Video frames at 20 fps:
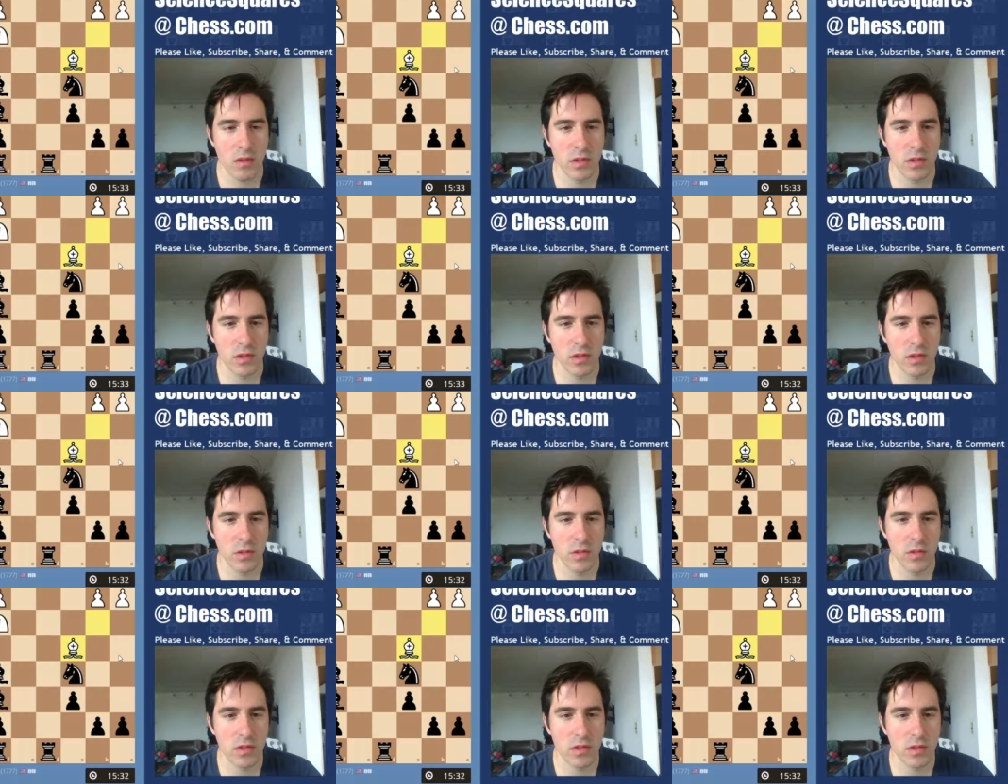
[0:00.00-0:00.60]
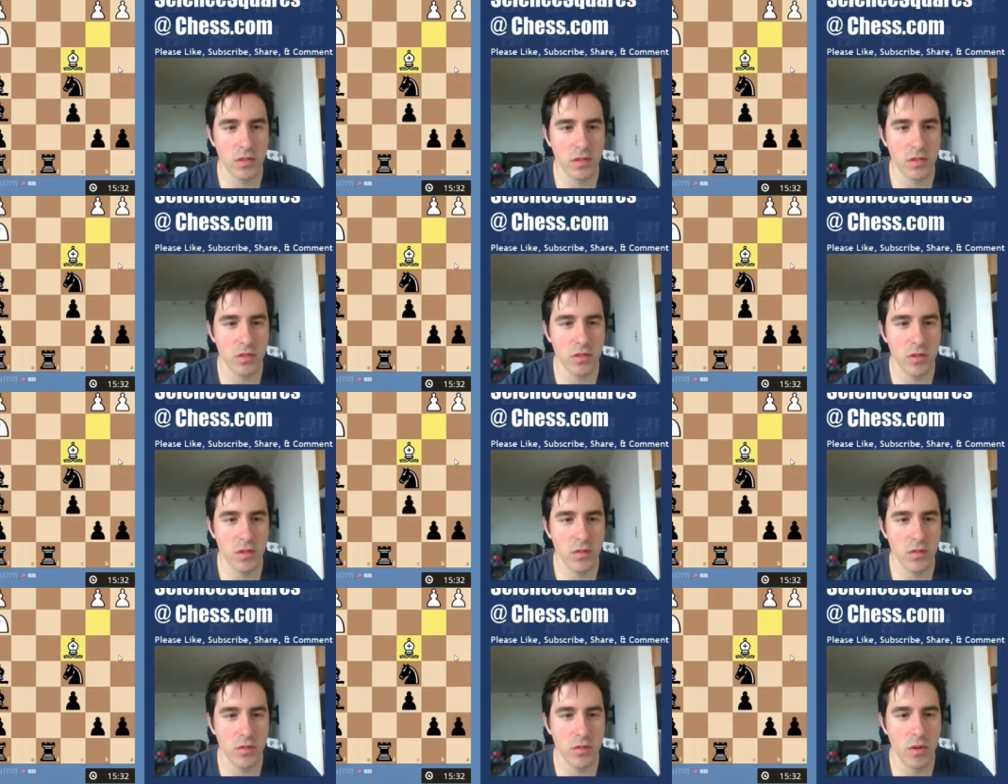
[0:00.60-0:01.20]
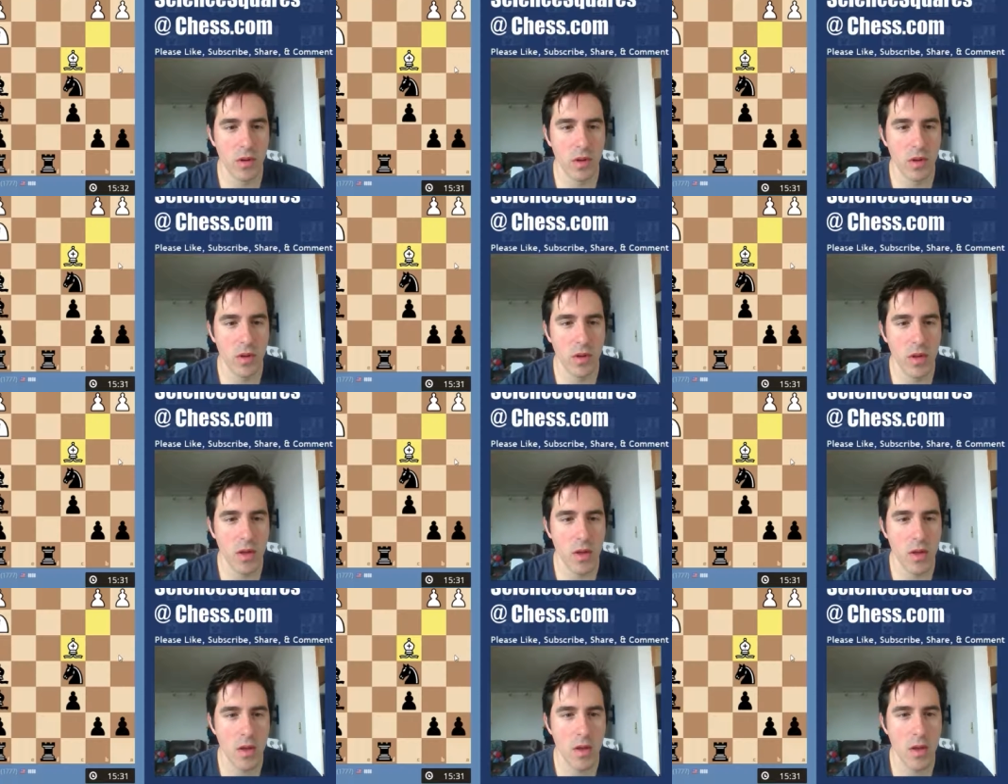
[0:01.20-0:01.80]
There is also no
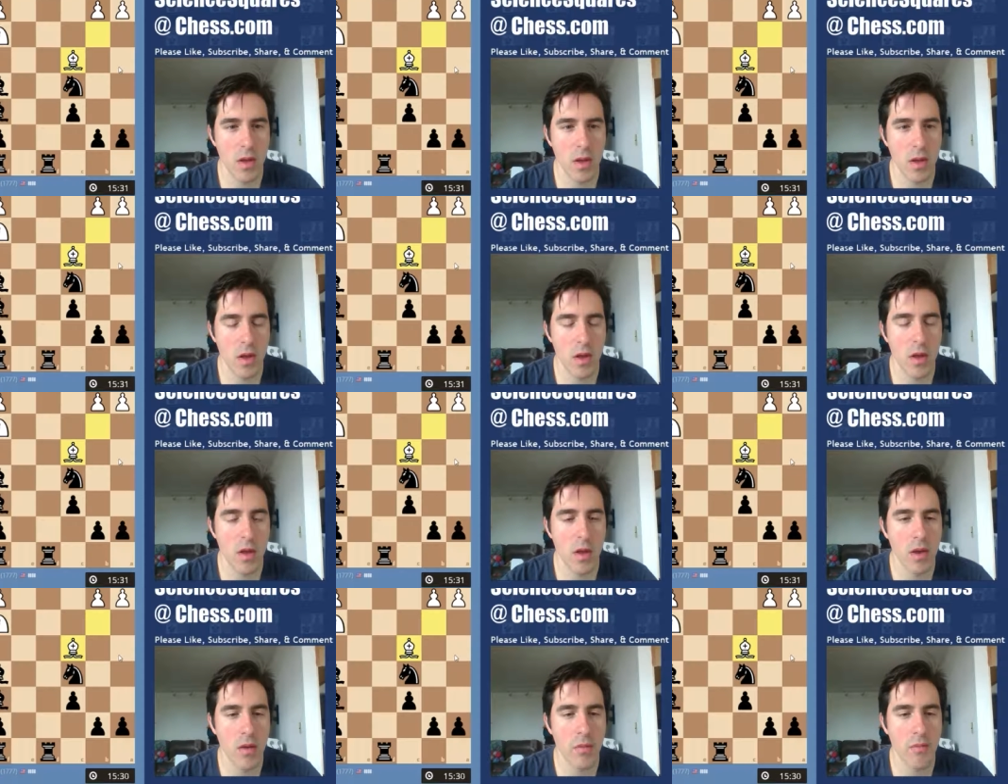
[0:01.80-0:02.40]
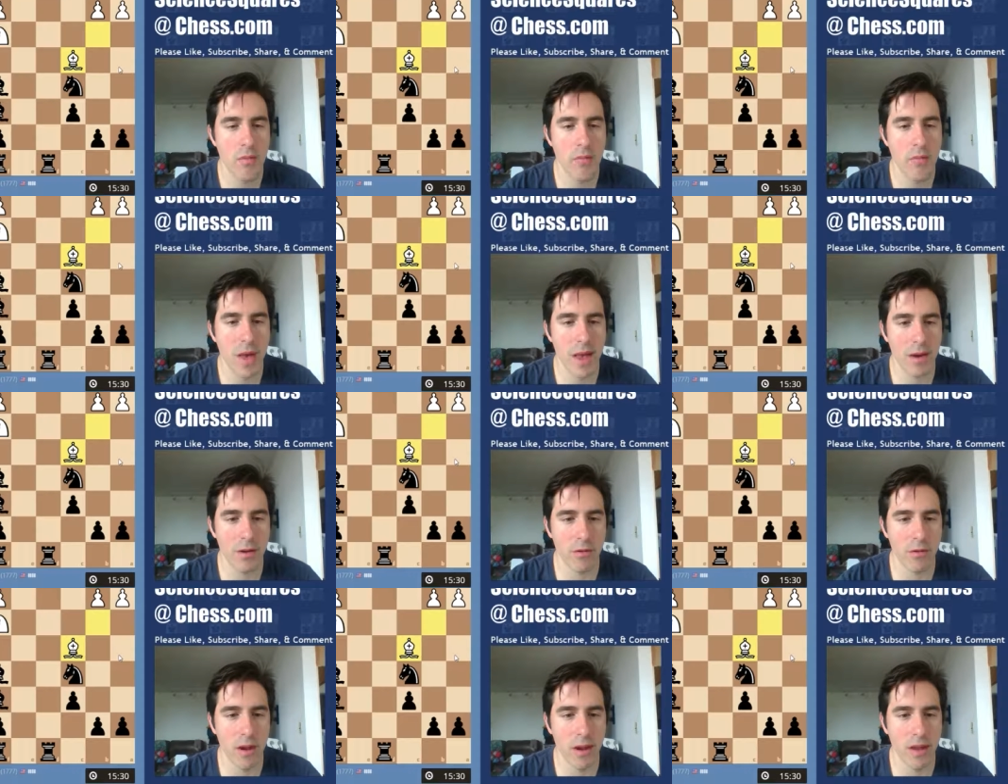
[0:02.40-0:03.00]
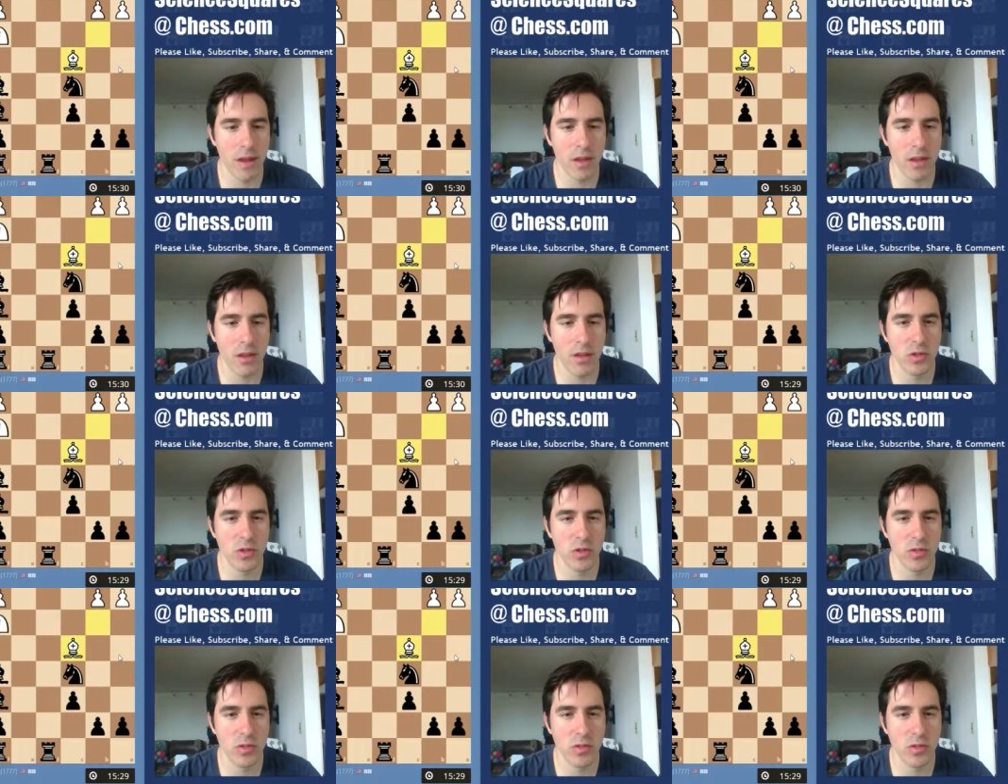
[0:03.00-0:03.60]
back rank
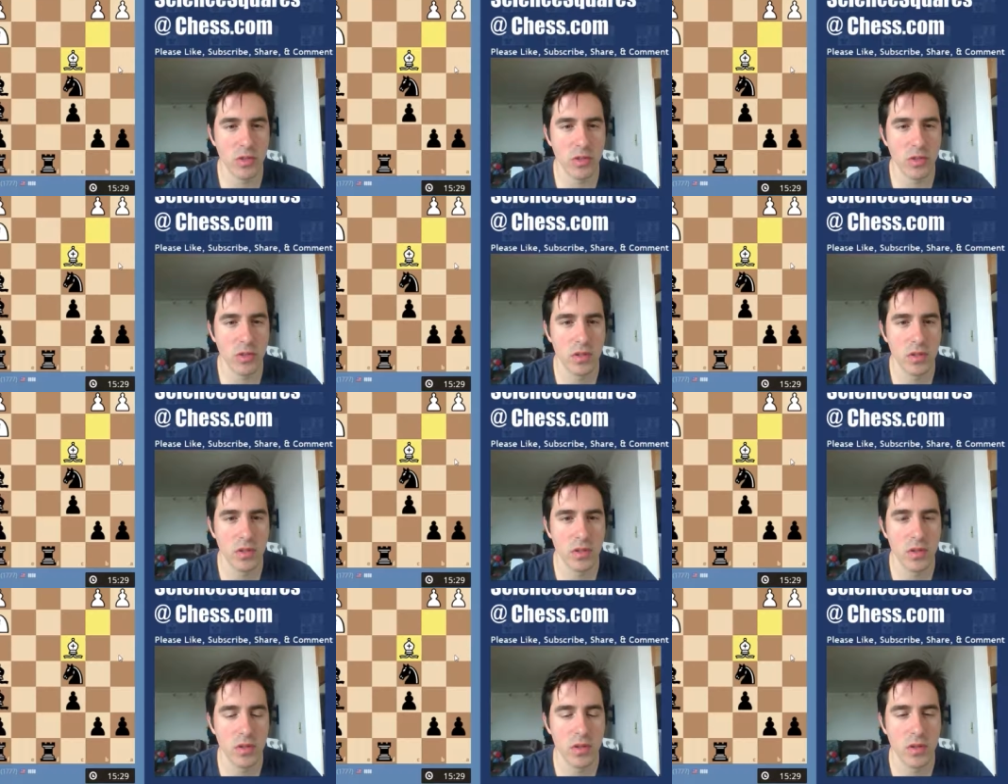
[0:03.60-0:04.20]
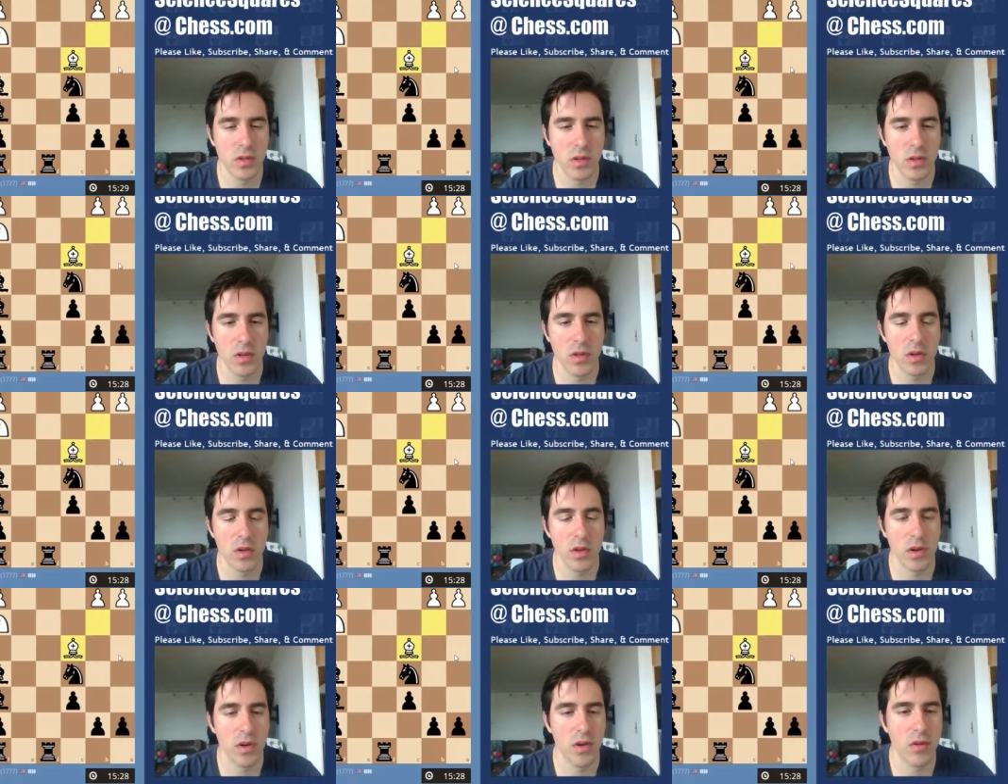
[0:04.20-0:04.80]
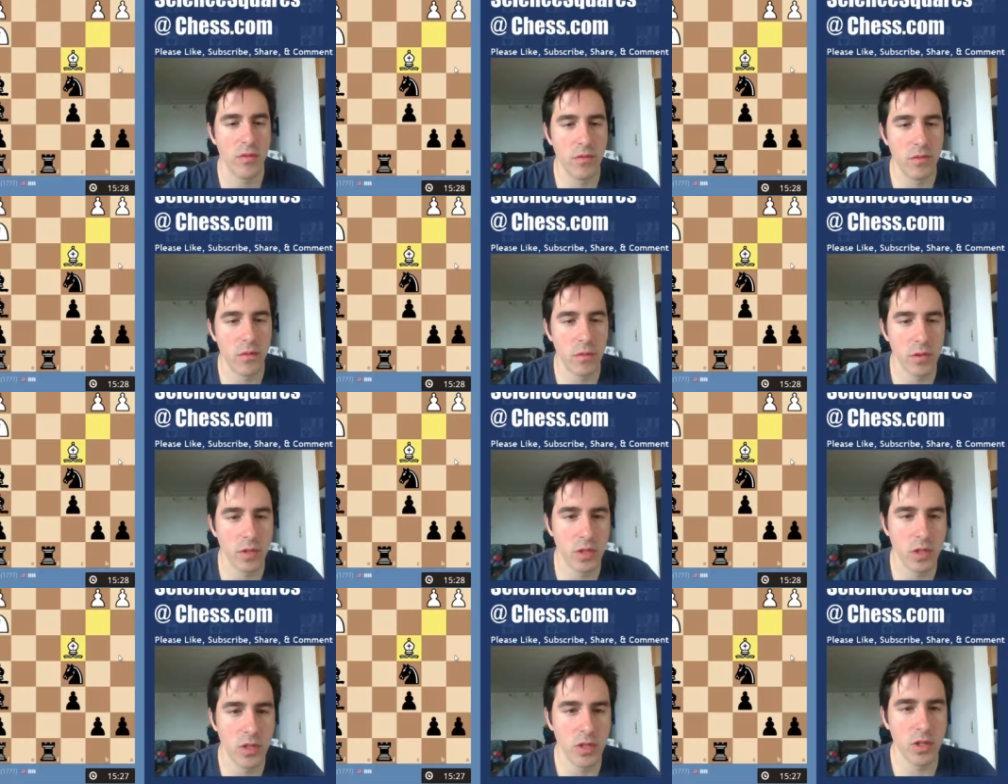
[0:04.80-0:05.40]
issues,
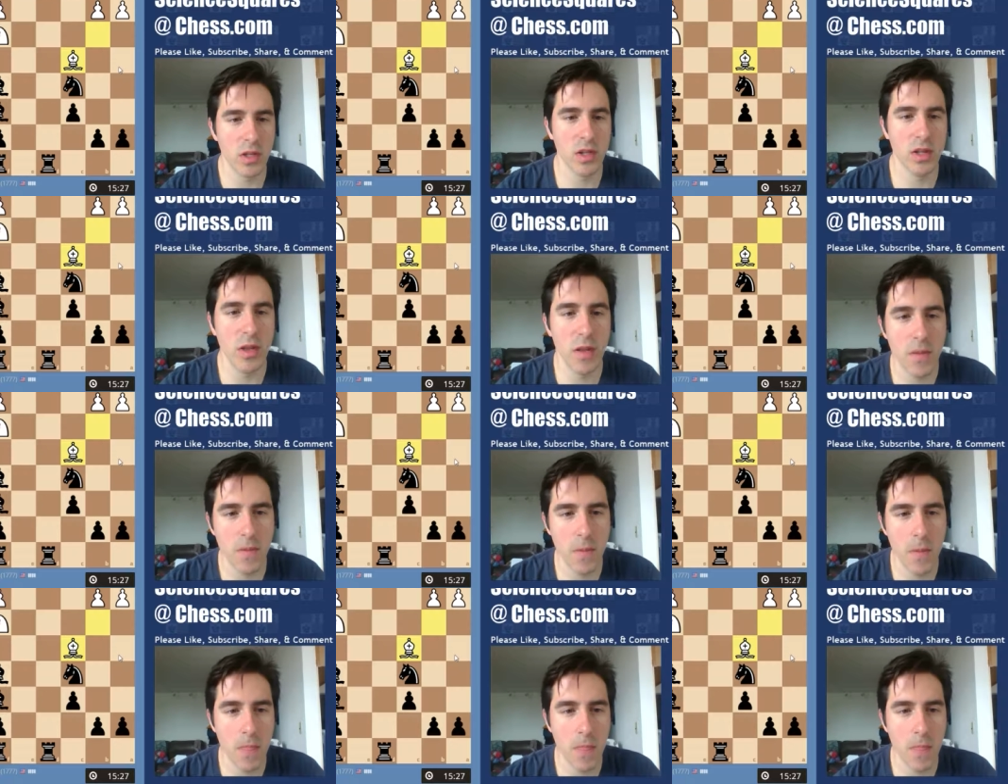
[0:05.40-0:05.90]
unfortunately.